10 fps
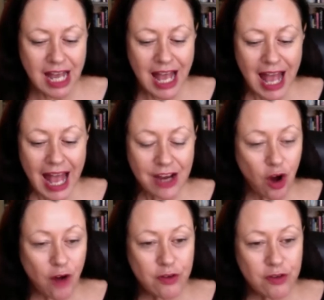and
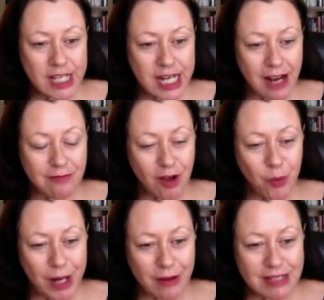novels that I wrote
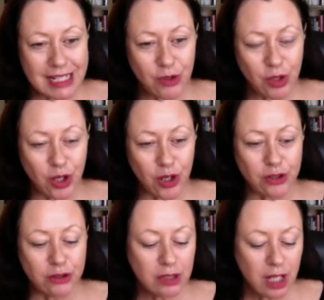when I was a little girl.